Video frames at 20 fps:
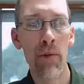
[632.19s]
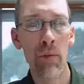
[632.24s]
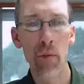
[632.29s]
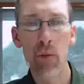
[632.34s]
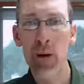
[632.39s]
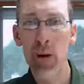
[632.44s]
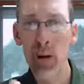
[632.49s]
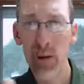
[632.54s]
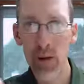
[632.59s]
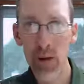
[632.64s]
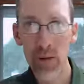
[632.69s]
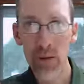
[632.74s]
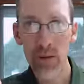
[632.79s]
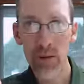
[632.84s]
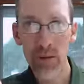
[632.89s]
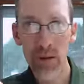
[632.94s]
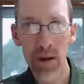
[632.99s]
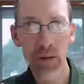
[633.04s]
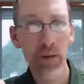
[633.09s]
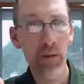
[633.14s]
We're a little
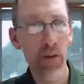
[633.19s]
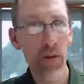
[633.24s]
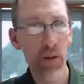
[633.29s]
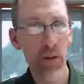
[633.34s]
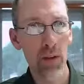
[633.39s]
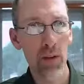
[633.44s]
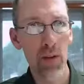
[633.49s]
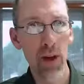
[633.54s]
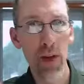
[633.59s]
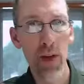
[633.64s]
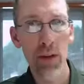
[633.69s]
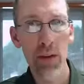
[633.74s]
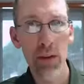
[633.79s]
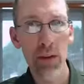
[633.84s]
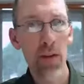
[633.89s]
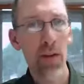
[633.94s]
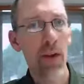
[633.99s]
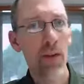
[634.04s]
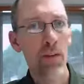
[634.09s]
stressed, a little tired.